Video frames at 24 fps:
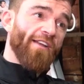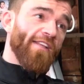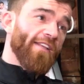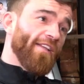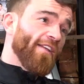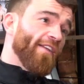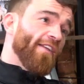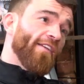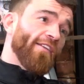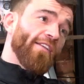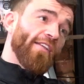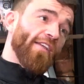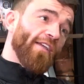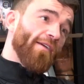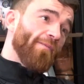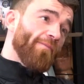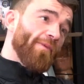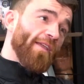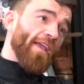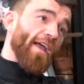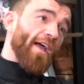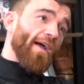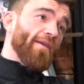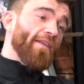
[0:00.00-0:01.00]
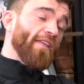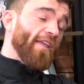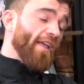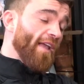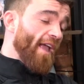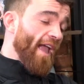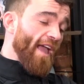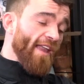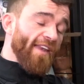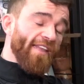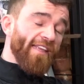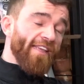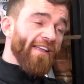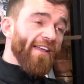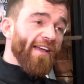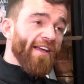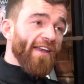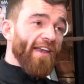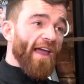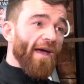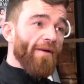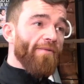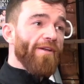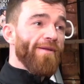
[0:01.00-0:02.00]
Exactly. Anything
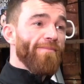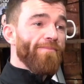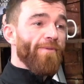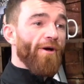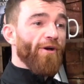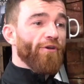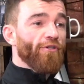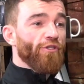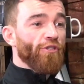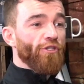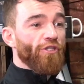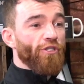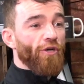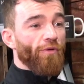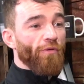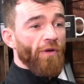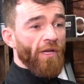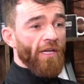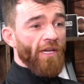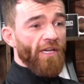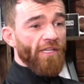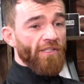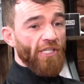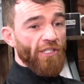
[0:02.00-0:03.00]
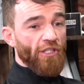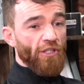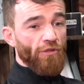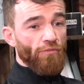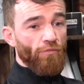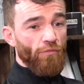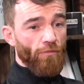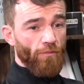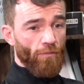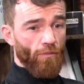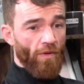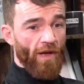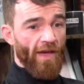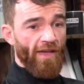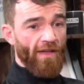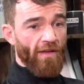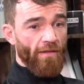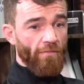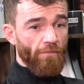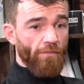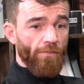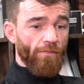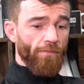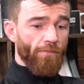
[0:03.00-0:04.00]
can happen in boxing, so this is why
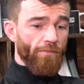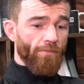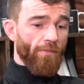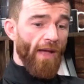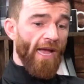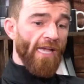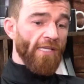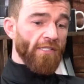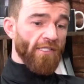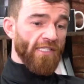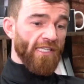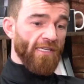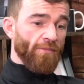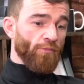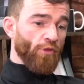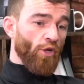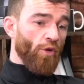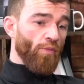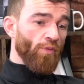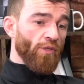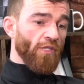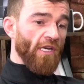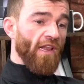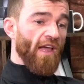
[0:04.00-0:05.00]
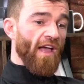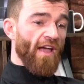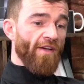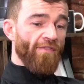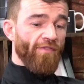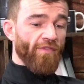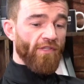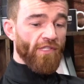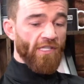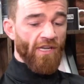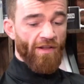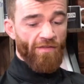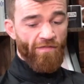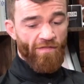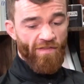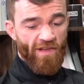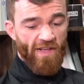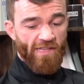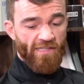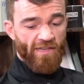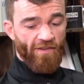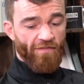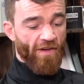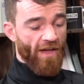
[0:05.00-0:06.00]
my team's always alive. Until I'm
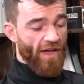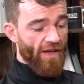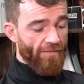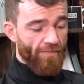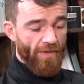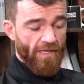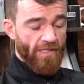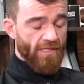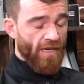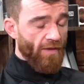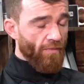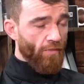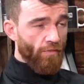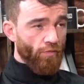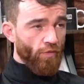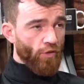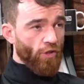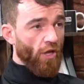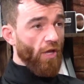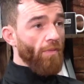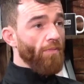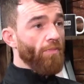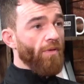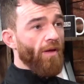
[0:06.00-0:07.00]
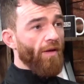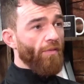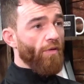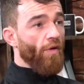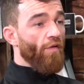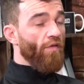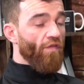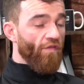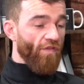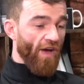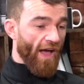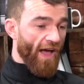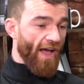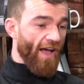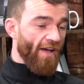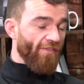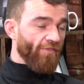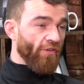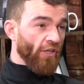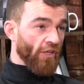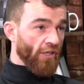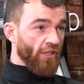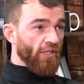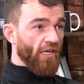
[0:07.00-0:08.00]
35, mate, I won't stop. I've got
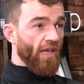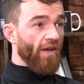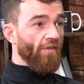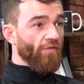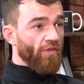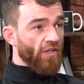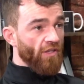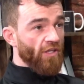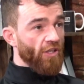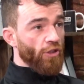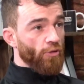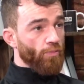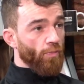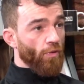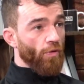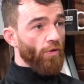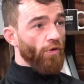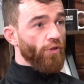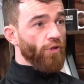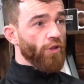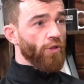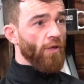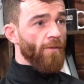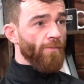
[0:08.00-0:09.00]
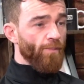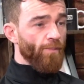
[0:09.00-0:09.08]
5 years left in the sport,